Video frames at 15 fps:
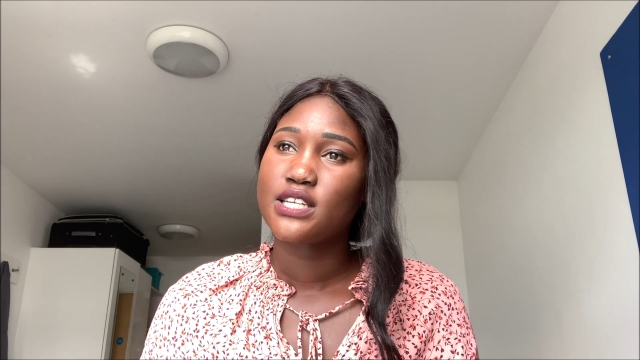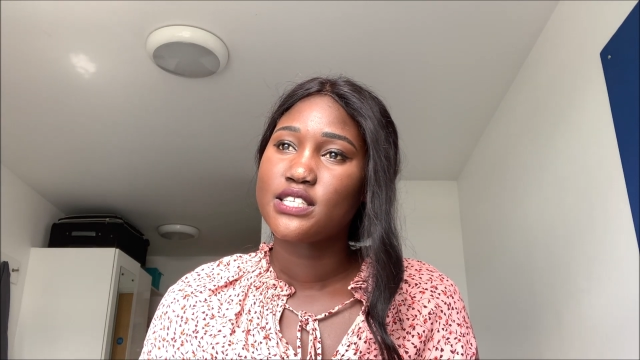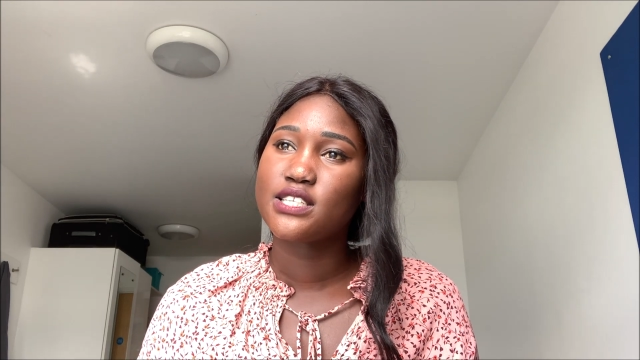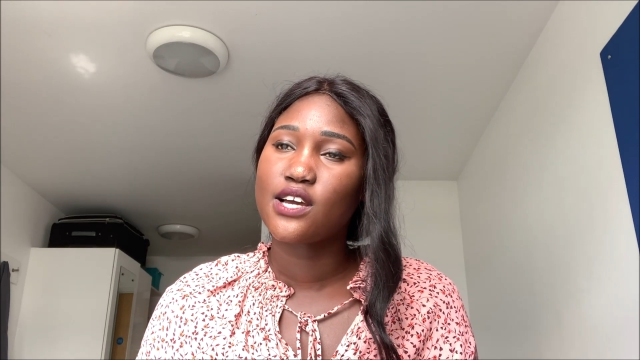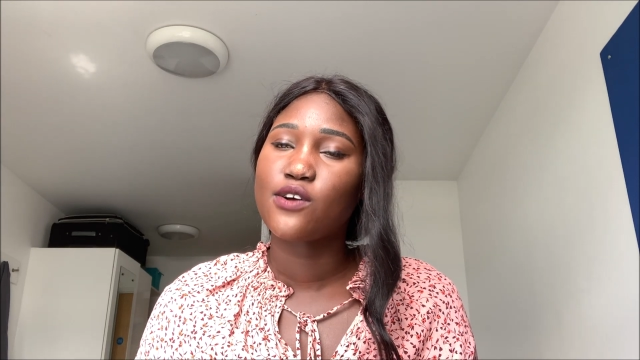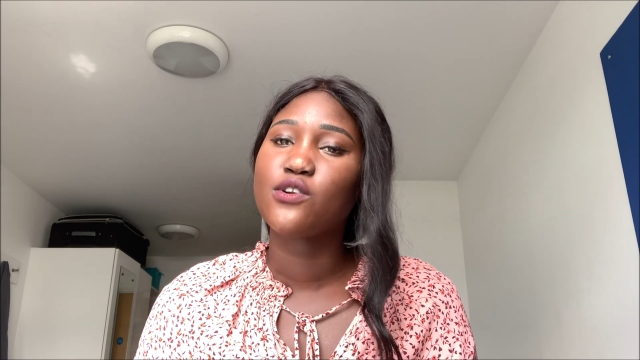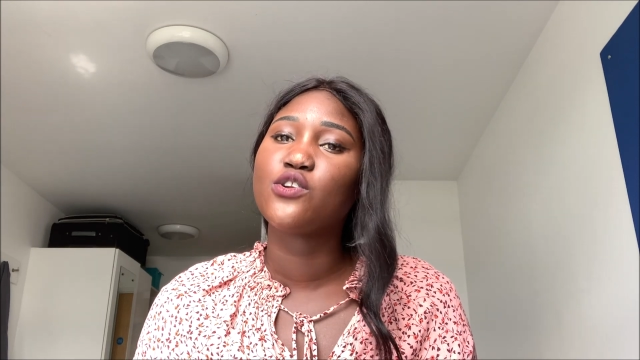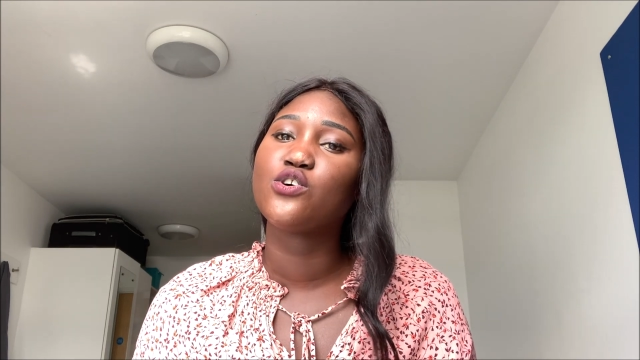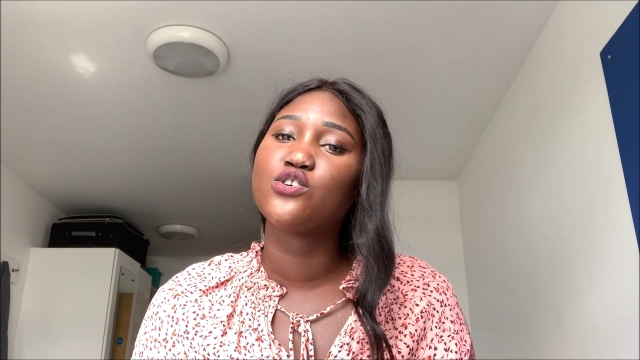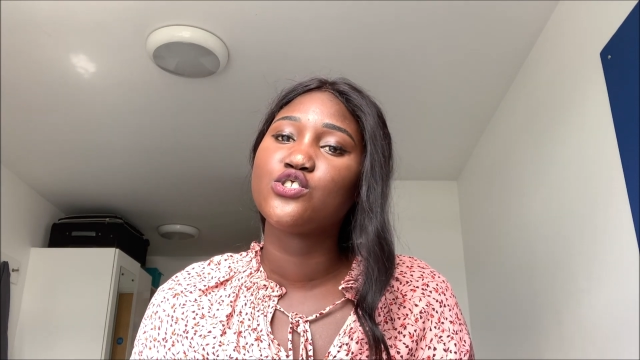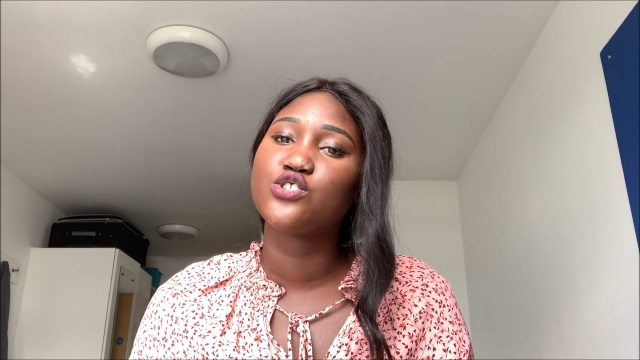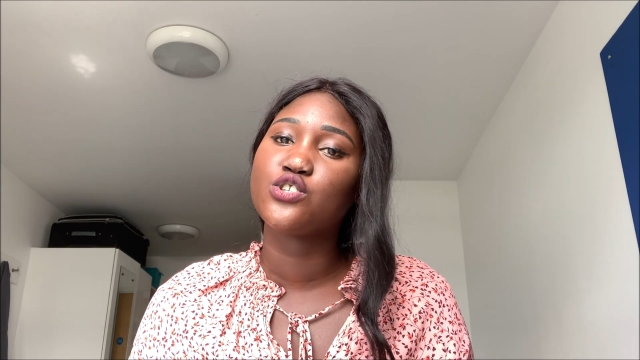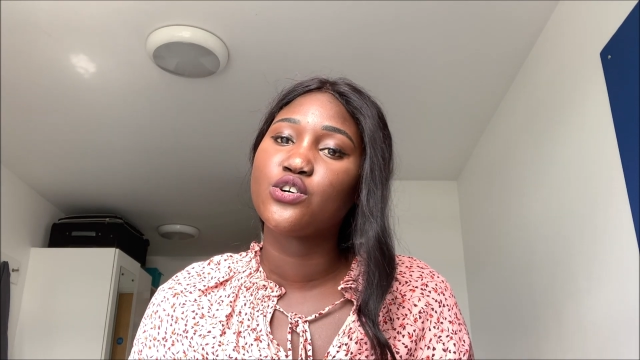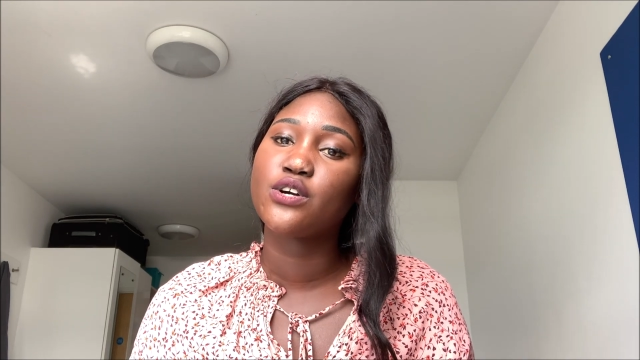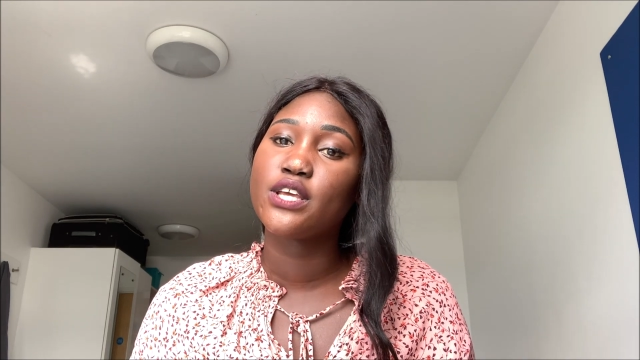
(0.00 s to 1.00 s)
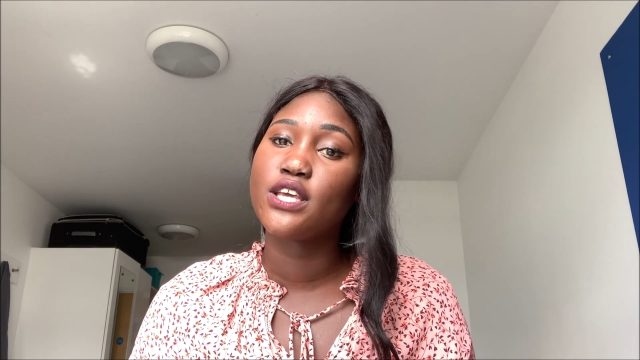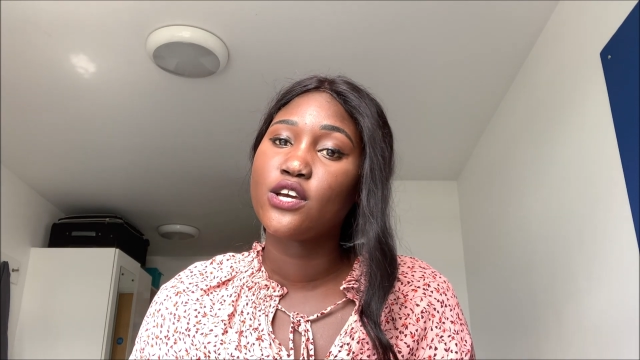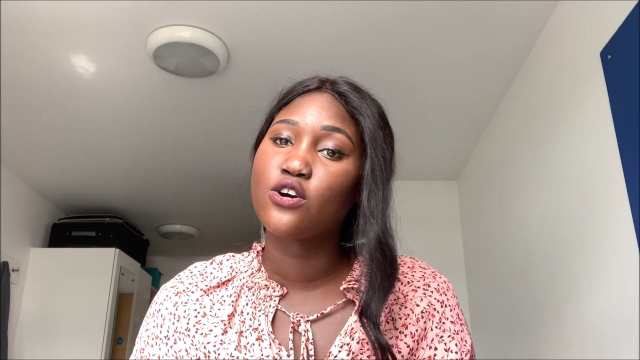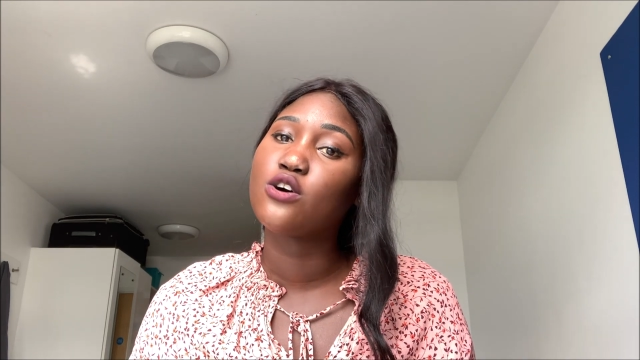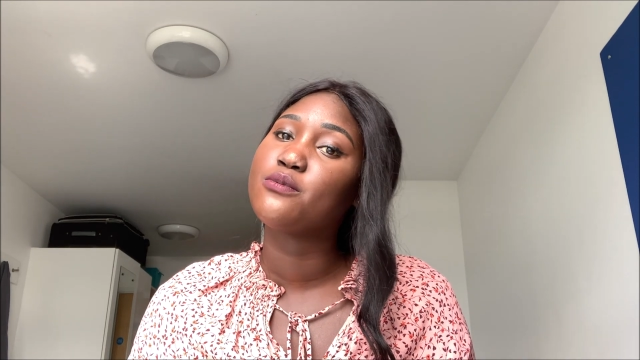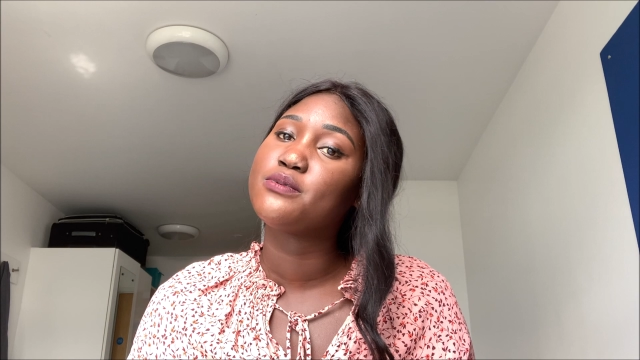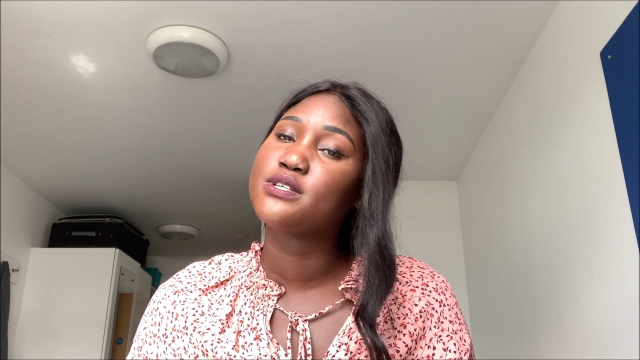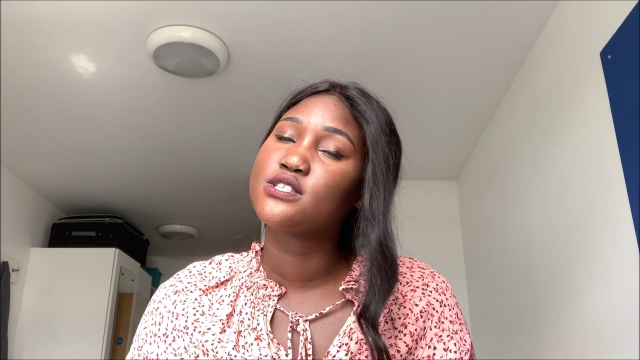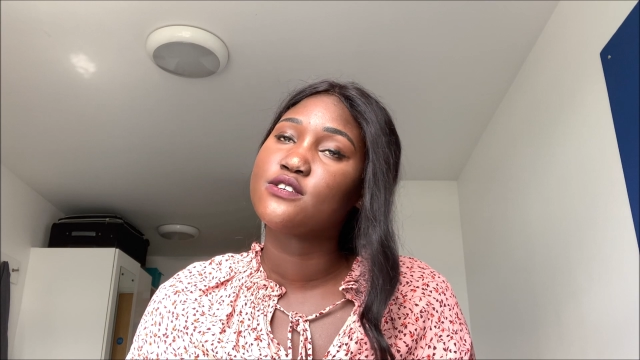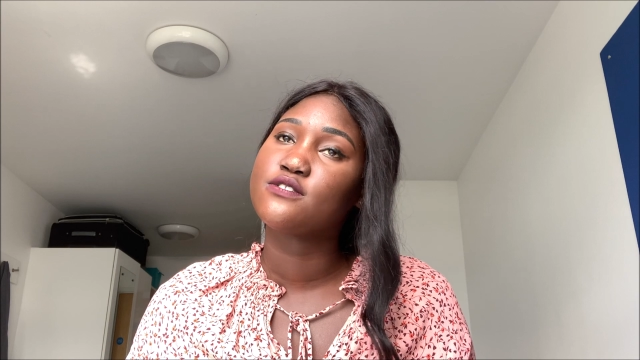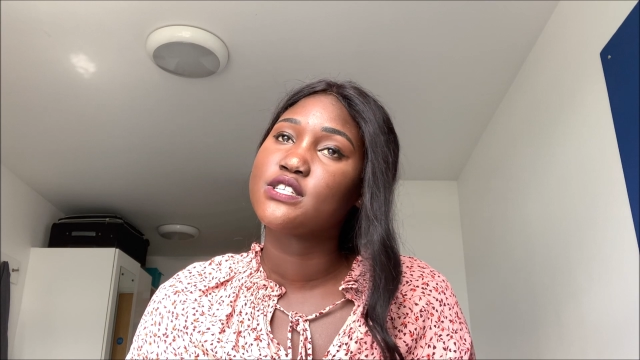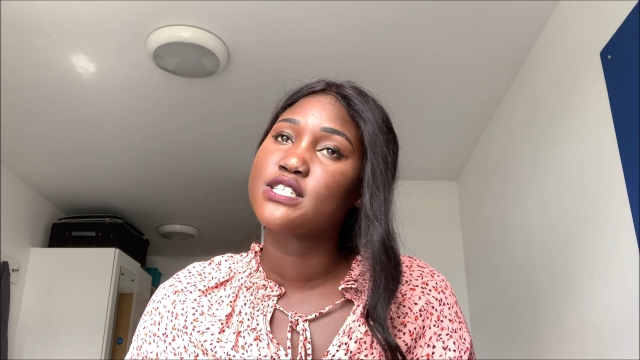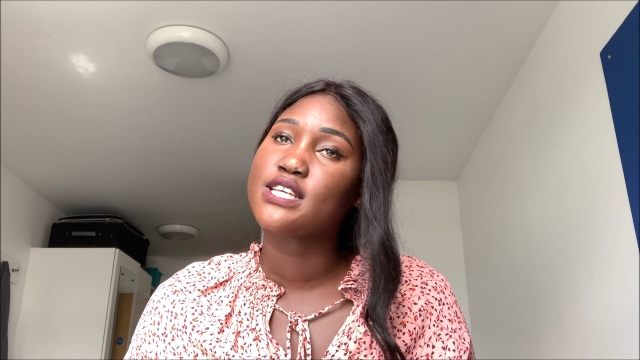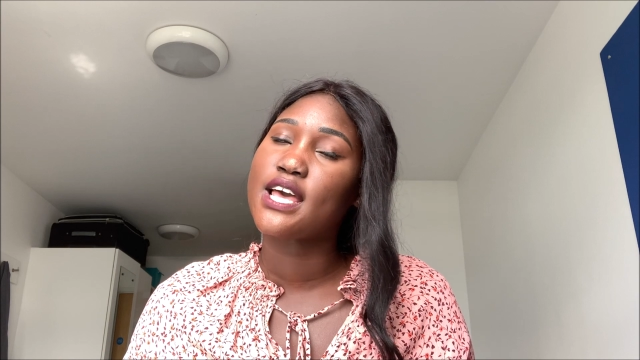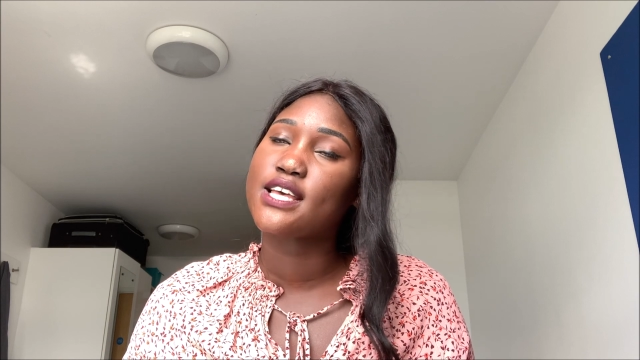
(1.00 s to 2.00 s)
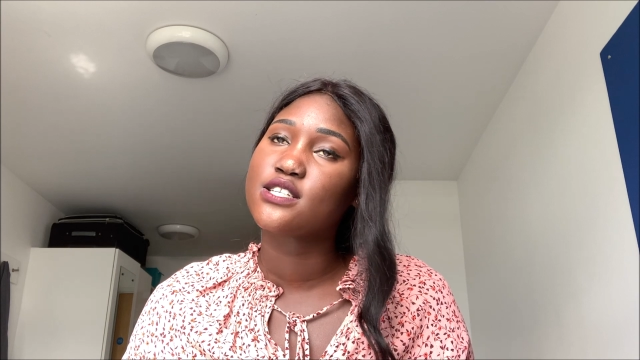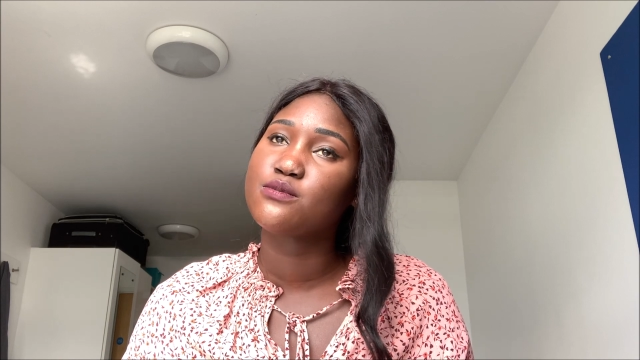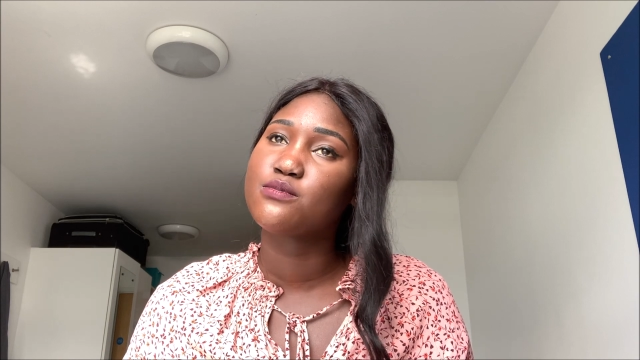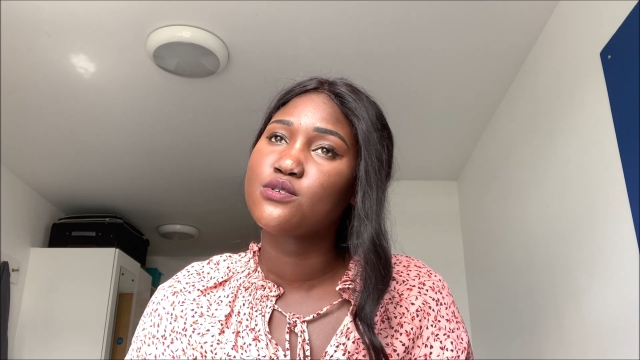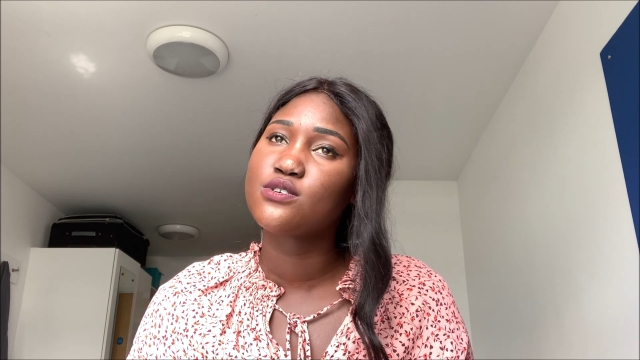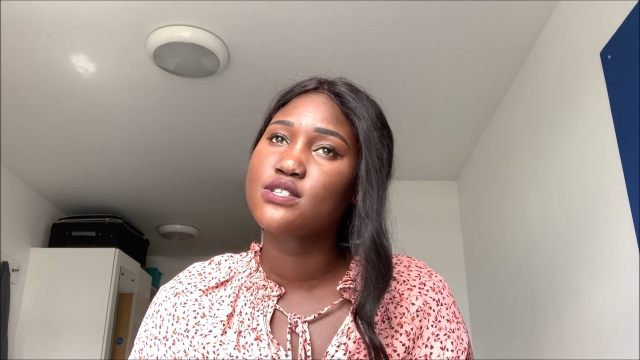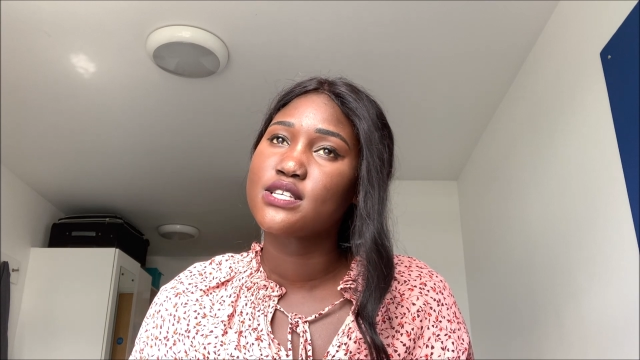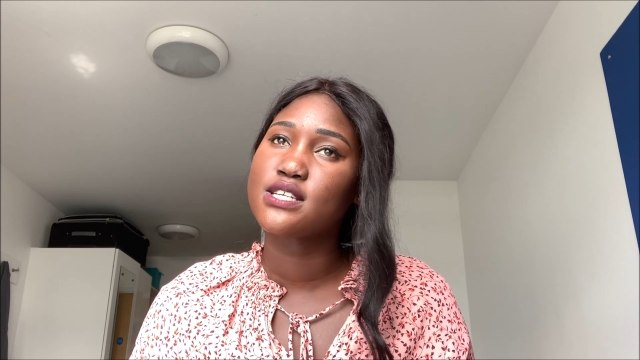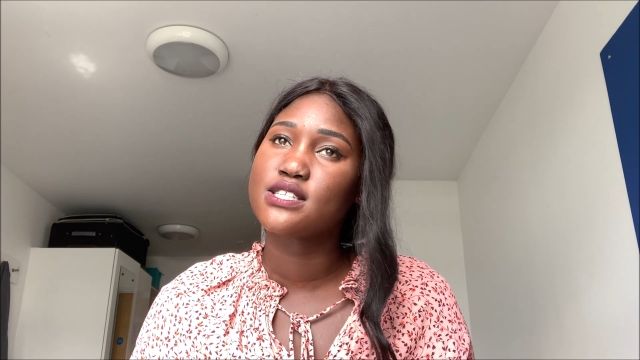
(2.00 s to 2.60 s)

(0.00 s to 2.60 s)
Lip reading: download your e-copies of the textbooks